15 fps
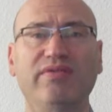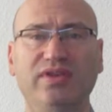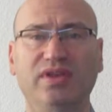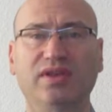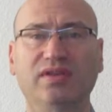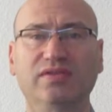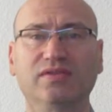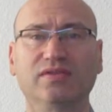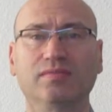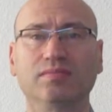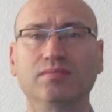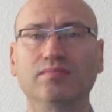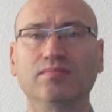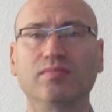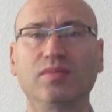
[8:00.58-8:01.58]
evidence.
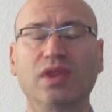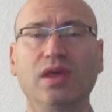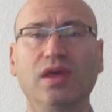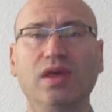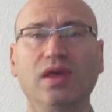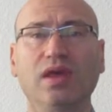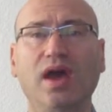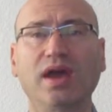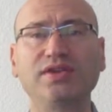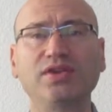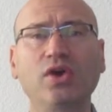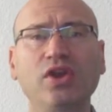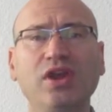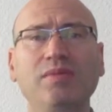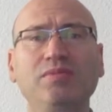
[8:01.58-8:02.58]
I
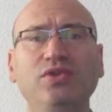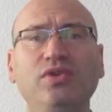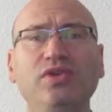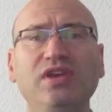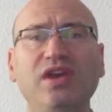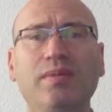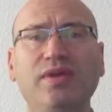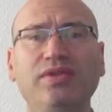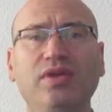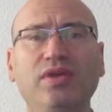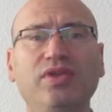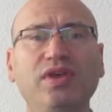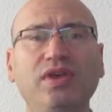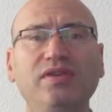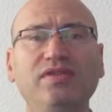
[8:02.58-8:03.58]
taught him to think about the
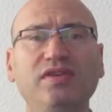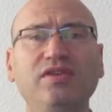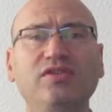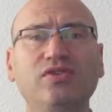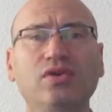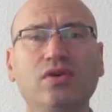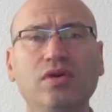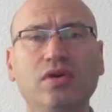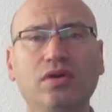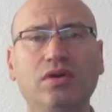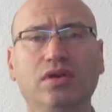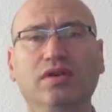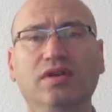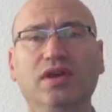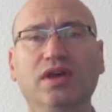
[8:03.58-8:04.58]
things he saw or
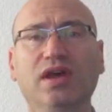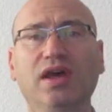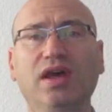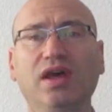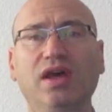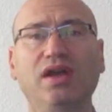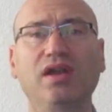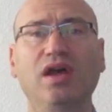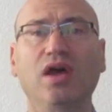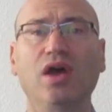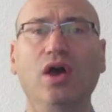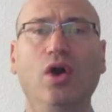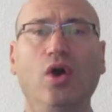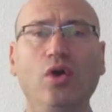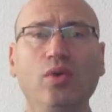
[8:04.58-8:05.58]
heard, and
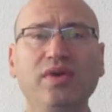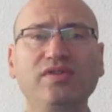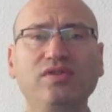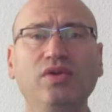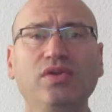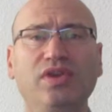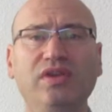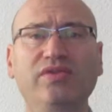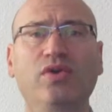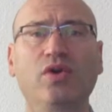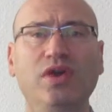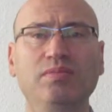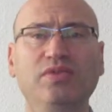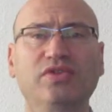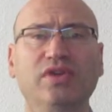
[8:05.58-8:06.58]
always to think for
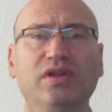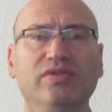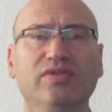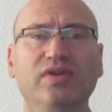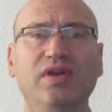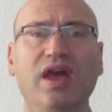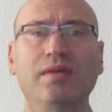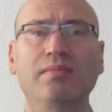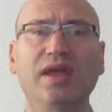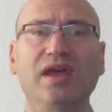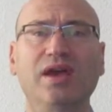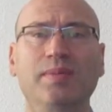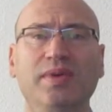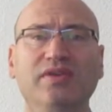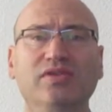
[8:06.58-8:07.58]
himself and
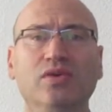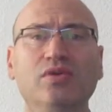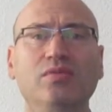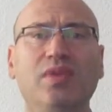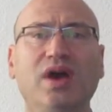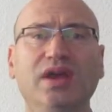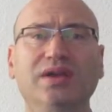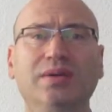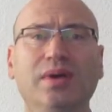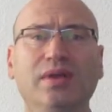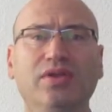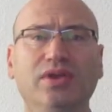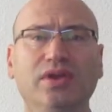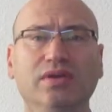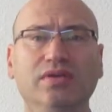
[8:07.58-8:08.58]
make up his own mind
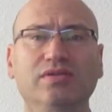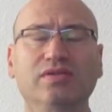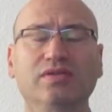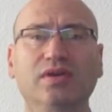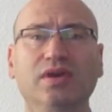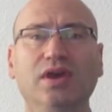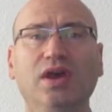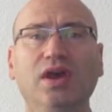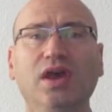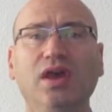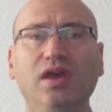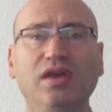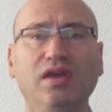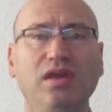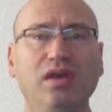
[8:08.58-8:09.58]
about things.
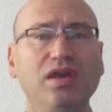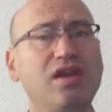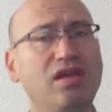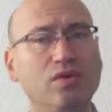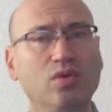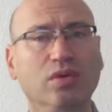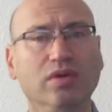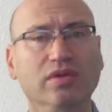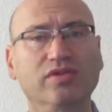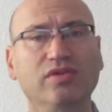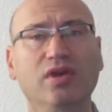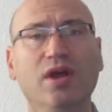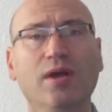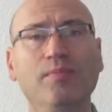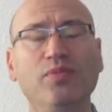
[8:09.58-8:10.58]
In other
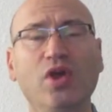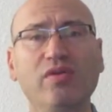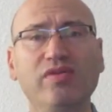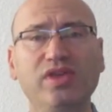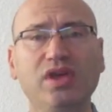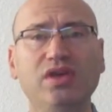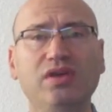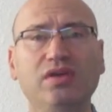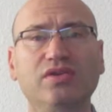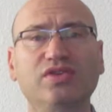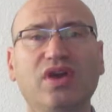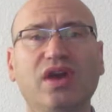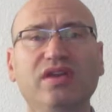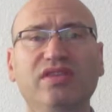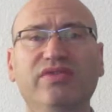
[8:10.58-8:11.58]
words, over the
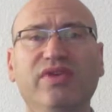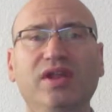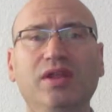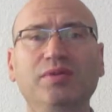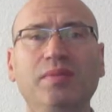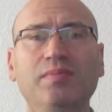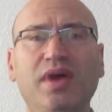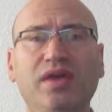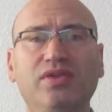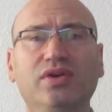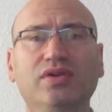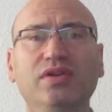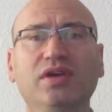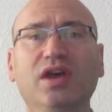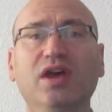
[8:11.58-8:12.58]
years I developed a
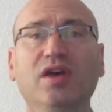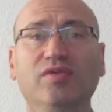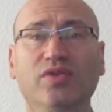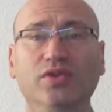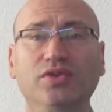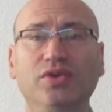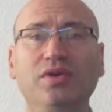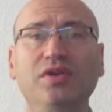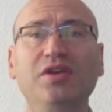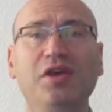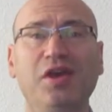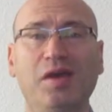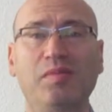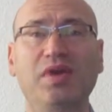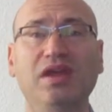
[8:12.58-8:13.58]
method for turning
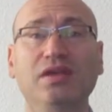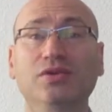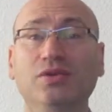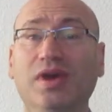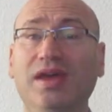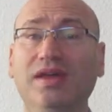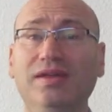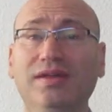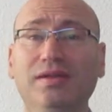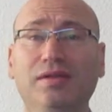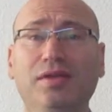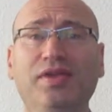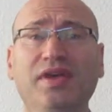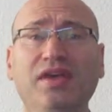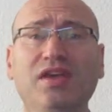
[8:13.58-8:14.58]
him into a little
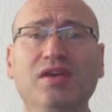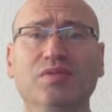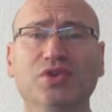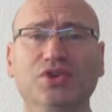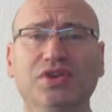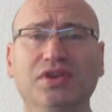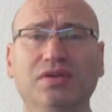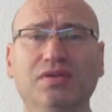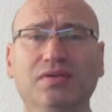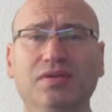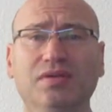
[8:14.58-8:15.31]
thinking machine.